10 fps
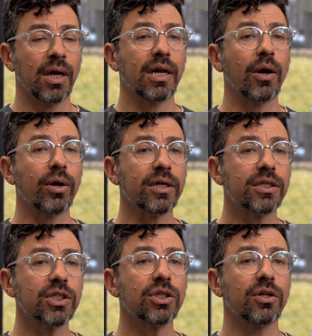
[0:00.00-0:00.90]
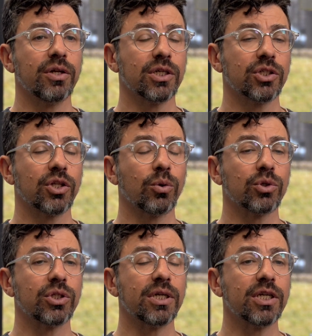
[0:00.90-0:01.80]
Now, in addition to this, there
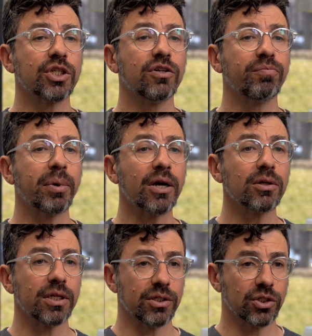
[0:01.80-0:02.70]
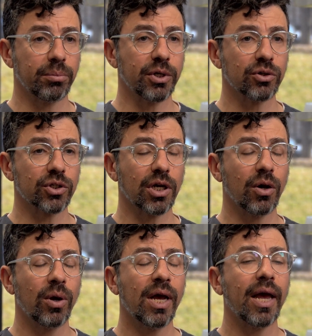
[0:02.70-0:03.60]
was the addition of Parylene some years ago,
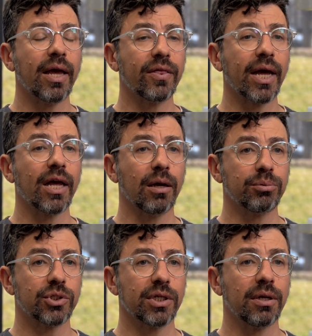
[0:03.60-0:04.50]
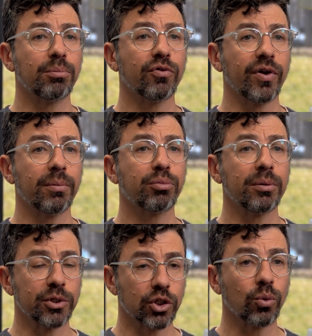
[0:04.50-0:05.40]
and that helps in prevent
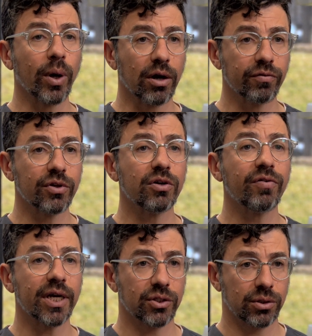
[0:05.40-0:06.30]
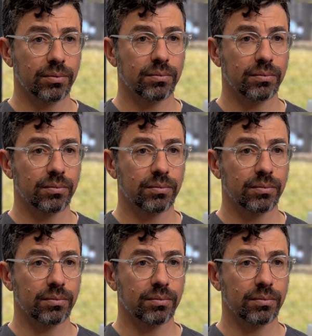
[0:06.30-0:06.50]
premature wear of the device.